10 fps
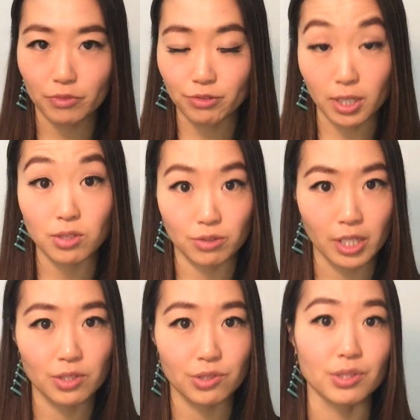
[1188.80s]

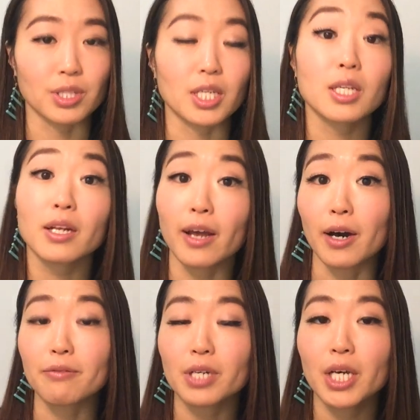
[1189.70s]
frustration in
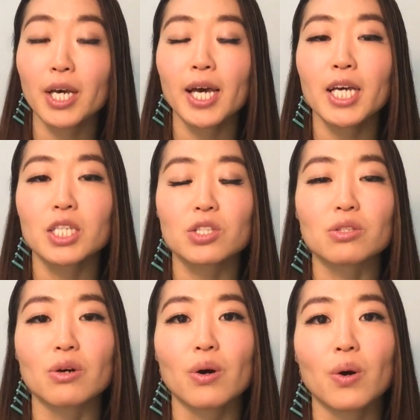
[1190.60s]
love.
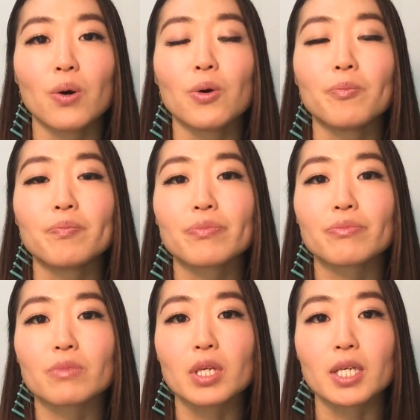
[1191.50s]
So
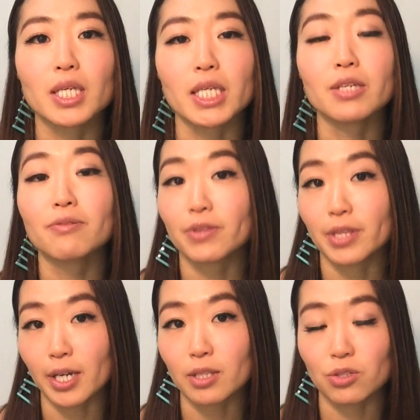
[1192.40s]
if
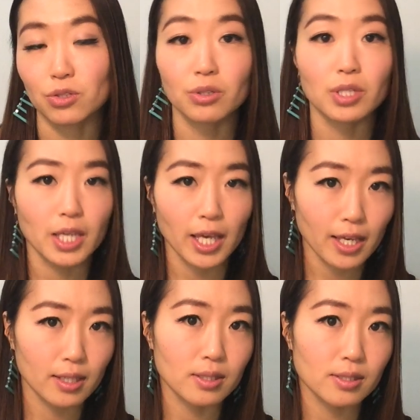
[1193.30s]
that's your
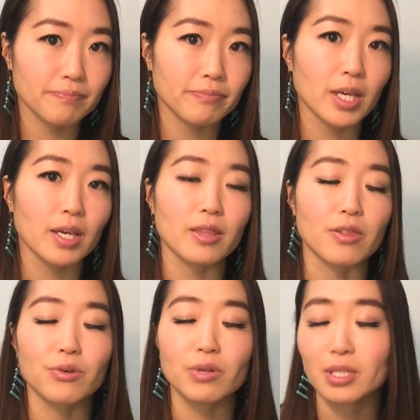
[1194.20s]
case,
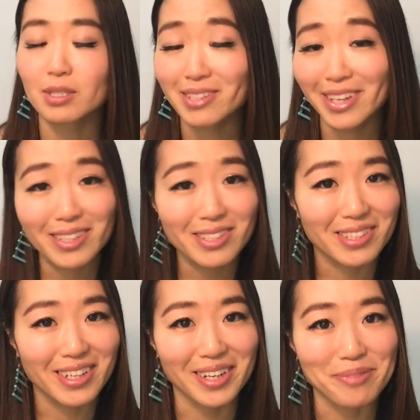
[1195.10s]
you can change
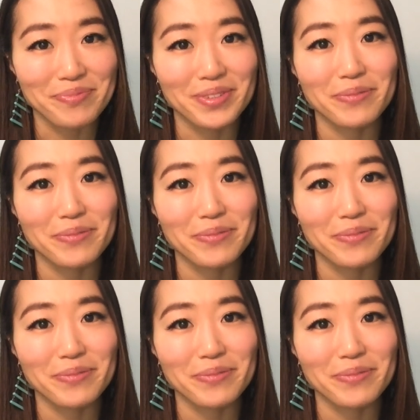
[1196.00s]
that.